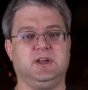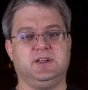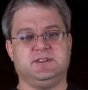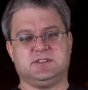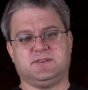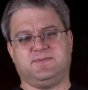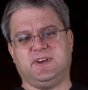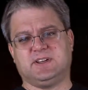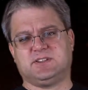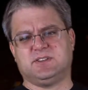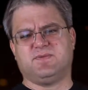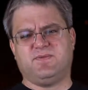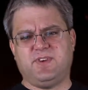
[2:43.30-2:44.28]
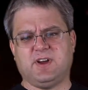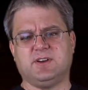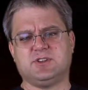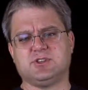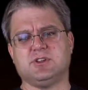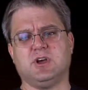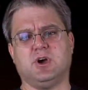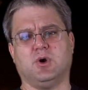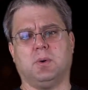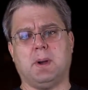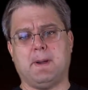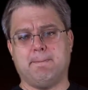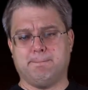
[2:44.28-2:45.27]
This effect is very
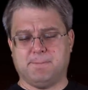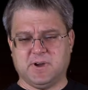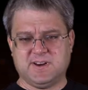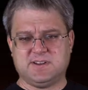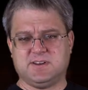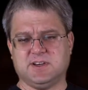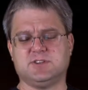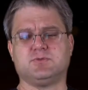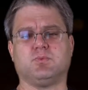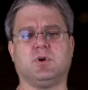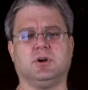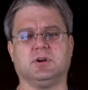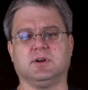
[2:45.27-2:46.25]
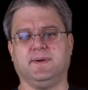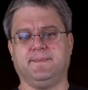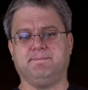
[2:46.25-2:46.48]
slow, but it does work.